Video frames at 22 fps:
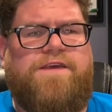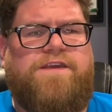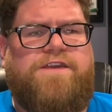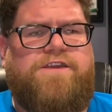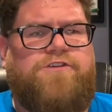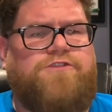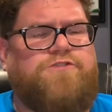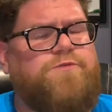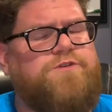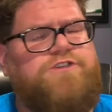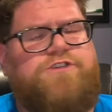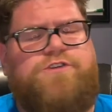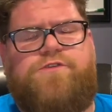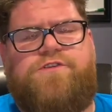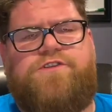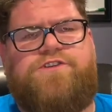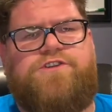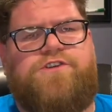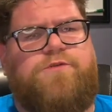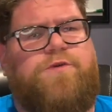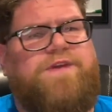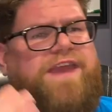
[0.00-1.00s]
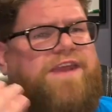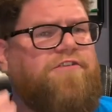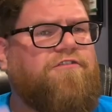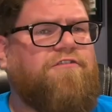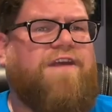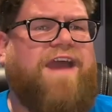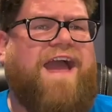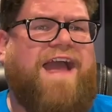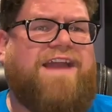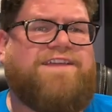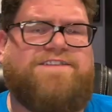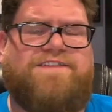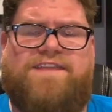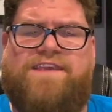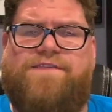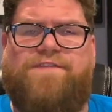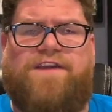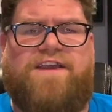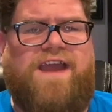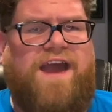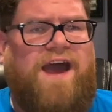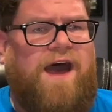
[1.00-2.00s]
Here's what you can do. Interact. Leave
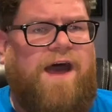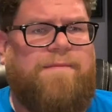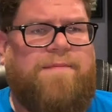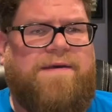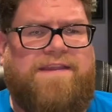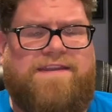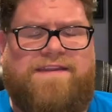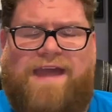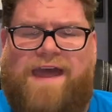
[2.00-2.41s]
a comment.